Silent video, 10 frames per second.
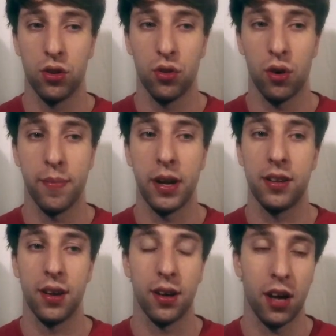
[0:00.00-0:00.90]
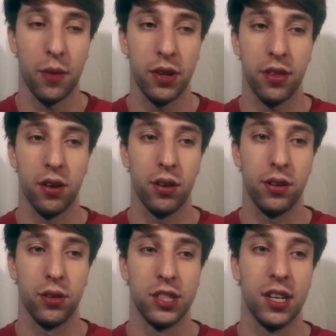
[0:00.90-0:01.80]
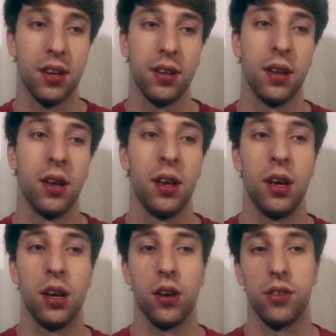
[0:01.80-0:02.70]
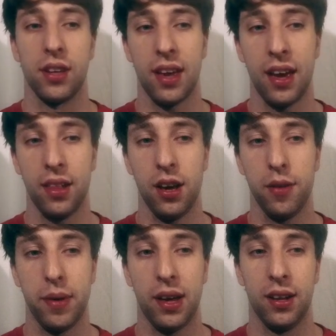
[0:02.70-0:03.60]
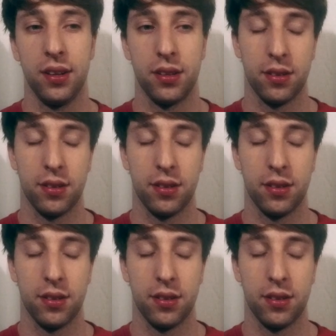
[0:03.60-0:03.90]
Norman to come with her so she can go see Caleb and